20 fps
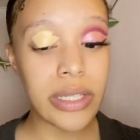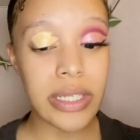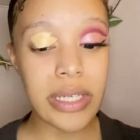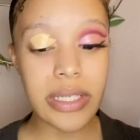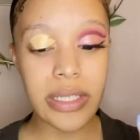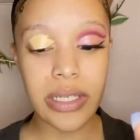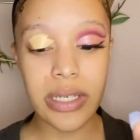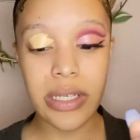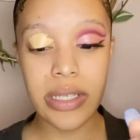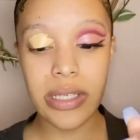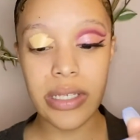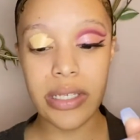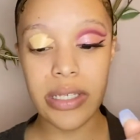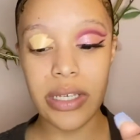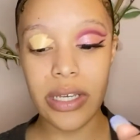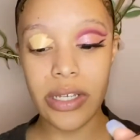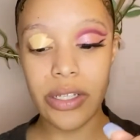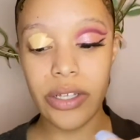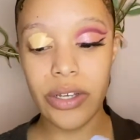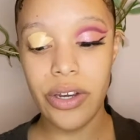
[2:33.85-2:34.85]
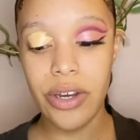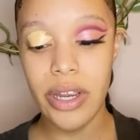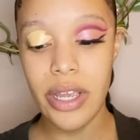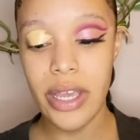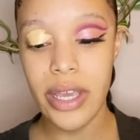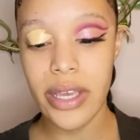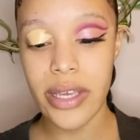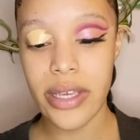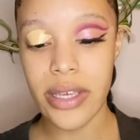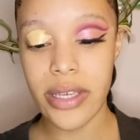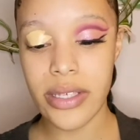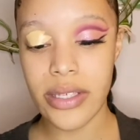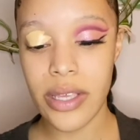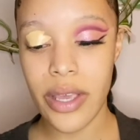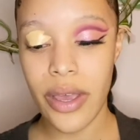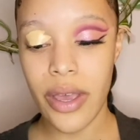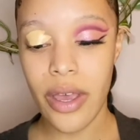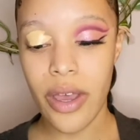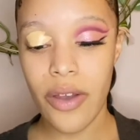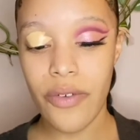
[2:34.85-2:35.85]
This concealer is
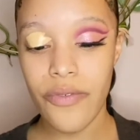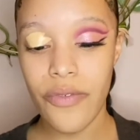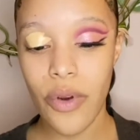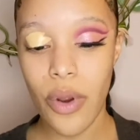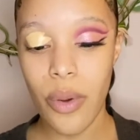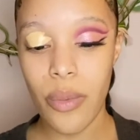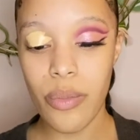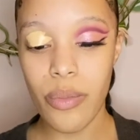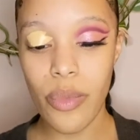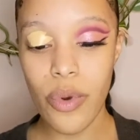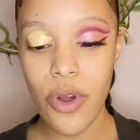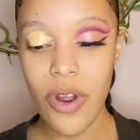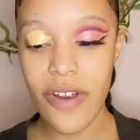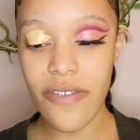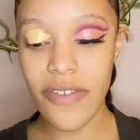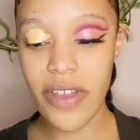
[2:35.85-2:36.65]
from Morphe.